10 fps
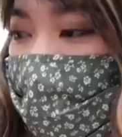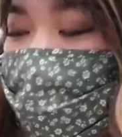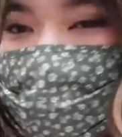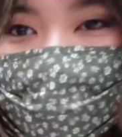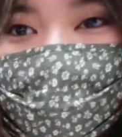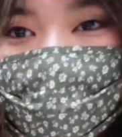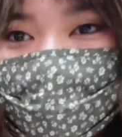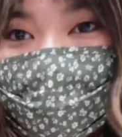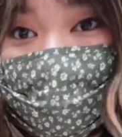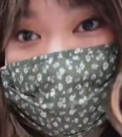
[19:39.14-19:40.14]
I don't know, a little
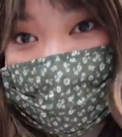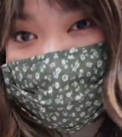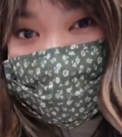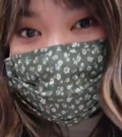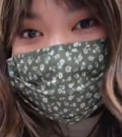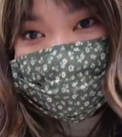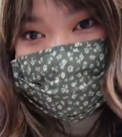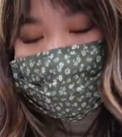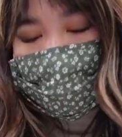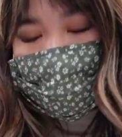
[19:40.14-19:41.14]
too dark
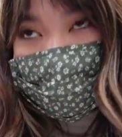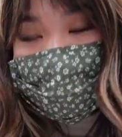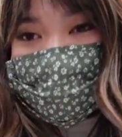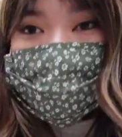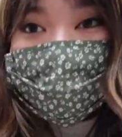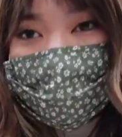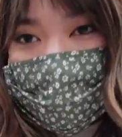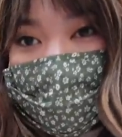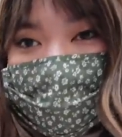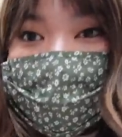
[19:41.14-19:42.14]
for
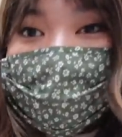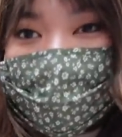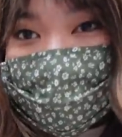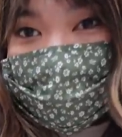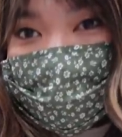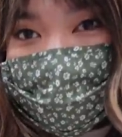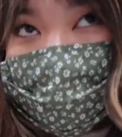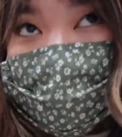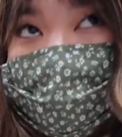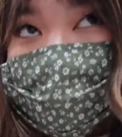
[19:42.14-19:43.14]
spring. Even though it is
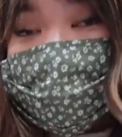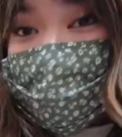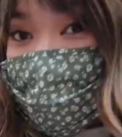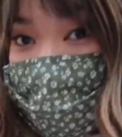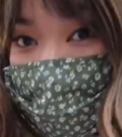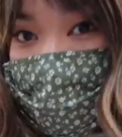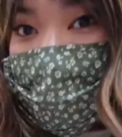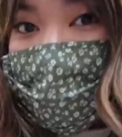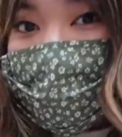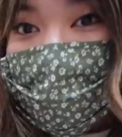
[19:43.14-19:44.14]
floral, it's still very dark
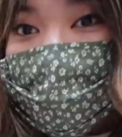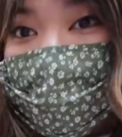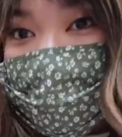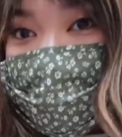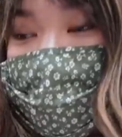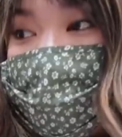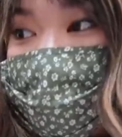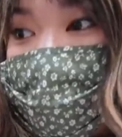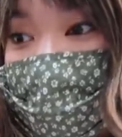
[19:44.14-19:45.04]
and I want to do something a little bit